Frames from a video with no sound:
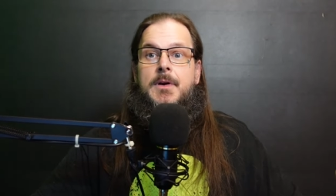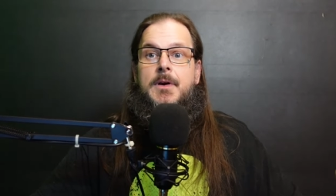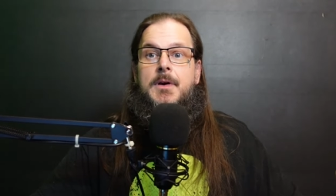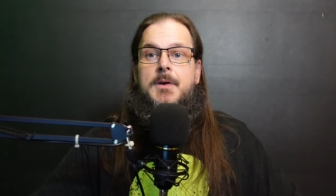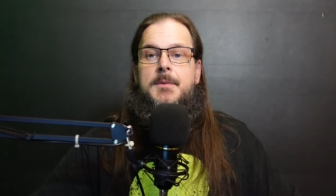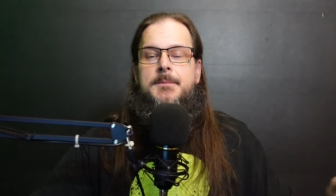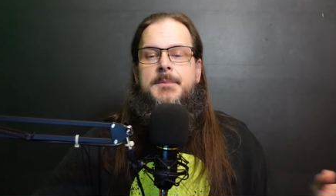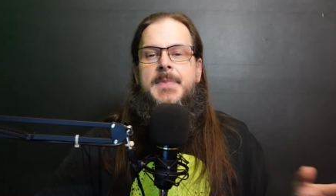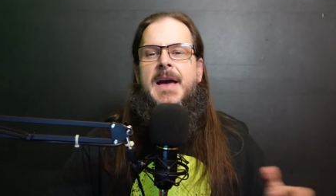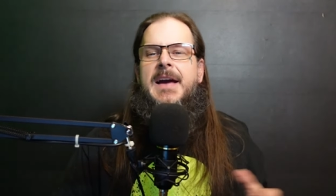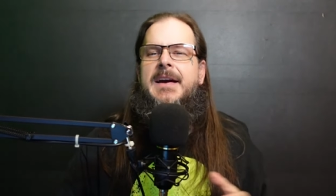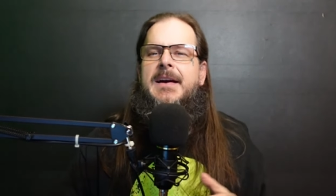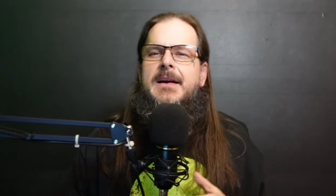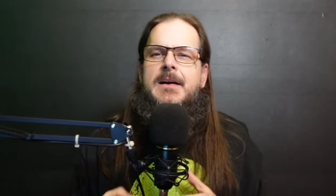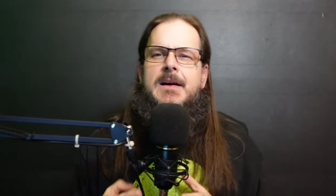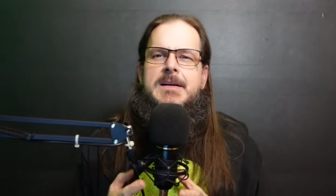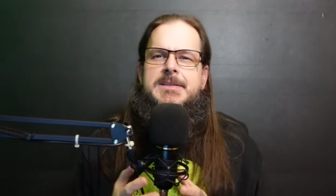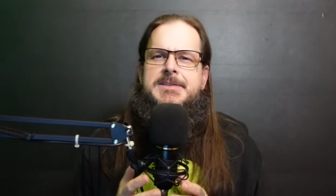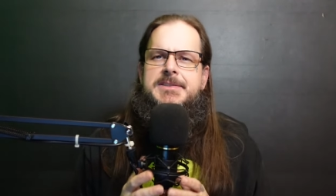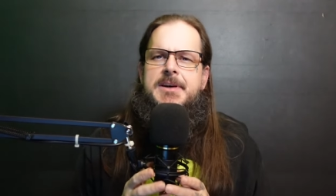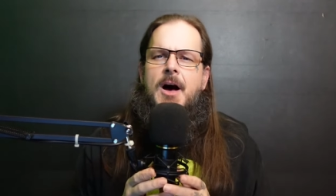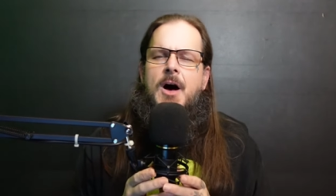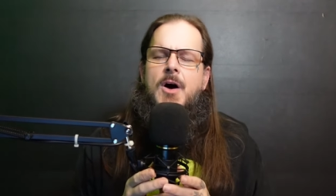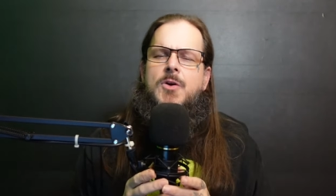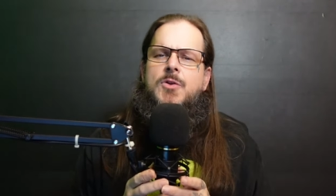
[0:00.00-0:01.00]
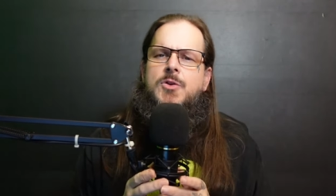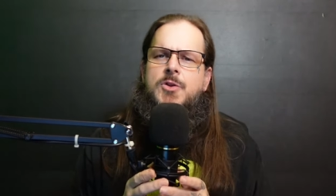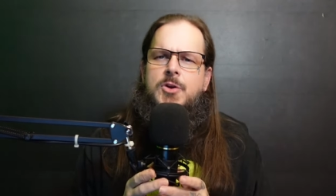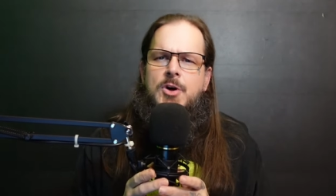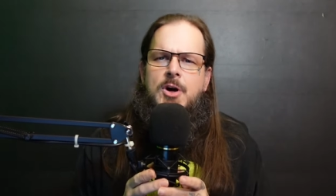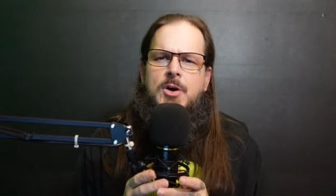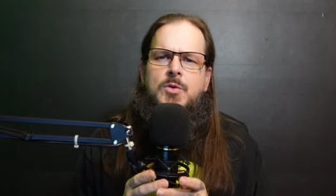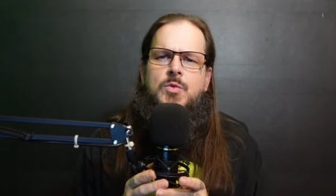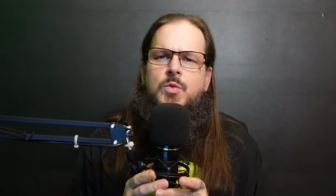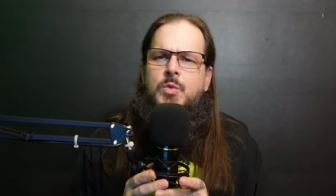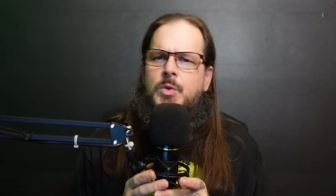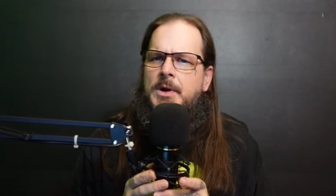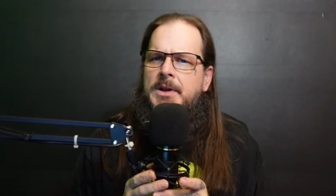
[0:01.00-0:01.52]
making us all look
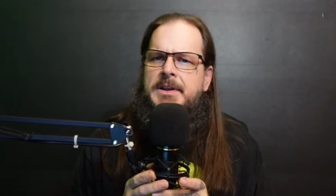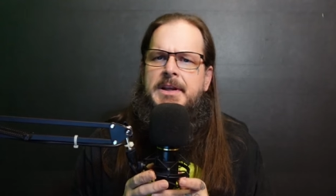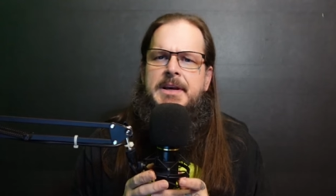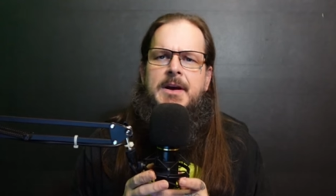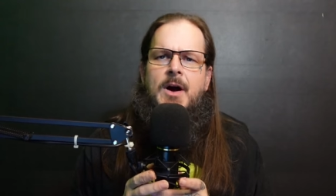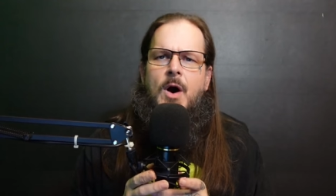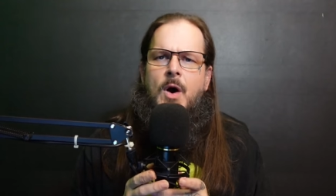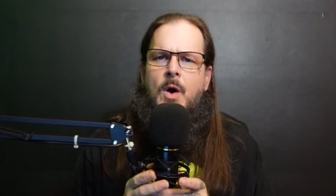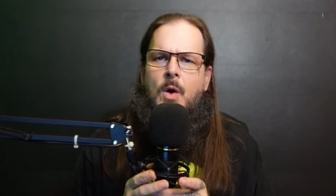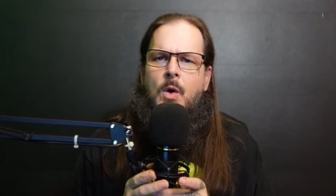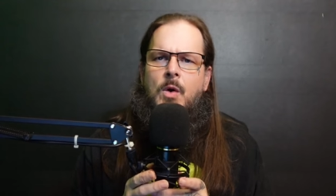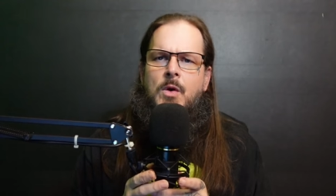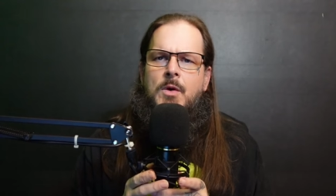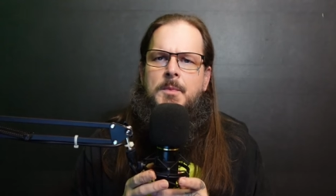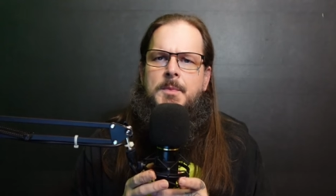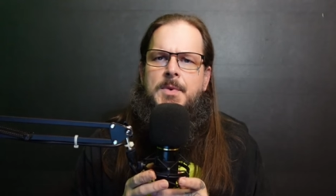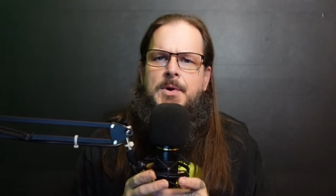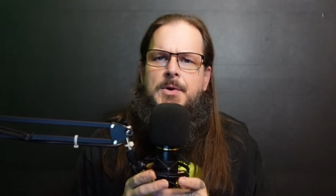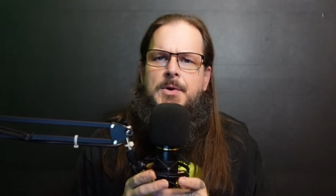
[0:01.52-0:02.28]
really horrible.